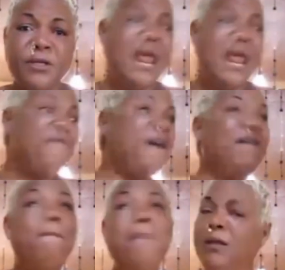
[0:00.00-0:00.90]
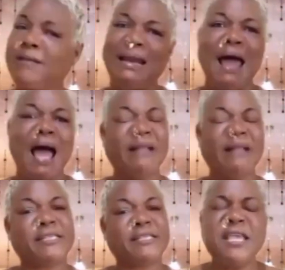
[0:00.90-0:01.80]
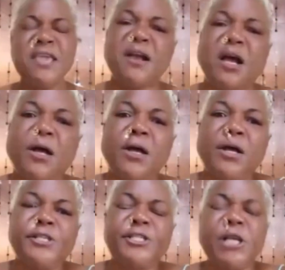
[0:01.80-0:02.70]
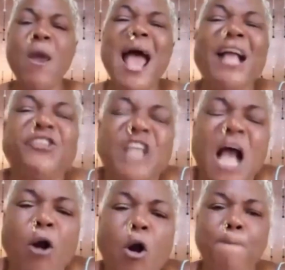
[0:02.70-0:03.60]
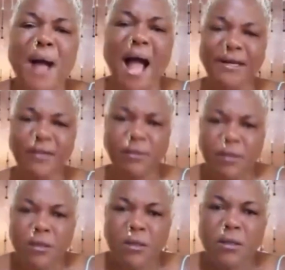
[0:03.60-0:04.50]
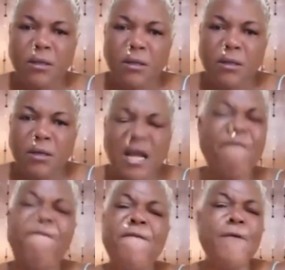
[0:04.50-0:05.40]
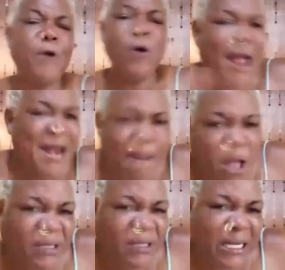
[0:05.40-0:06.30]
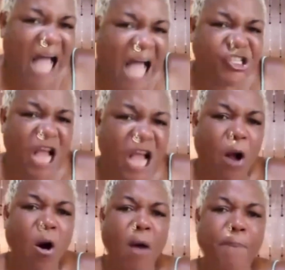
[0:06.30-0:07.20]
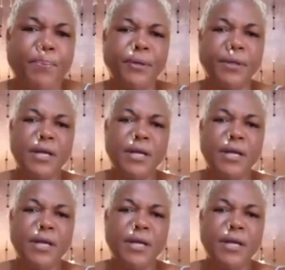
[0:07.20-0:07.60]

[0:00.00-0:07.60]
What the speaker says: You never have a blood clot sink. So where you have jack up pan? Can floor and a blood clot jack up.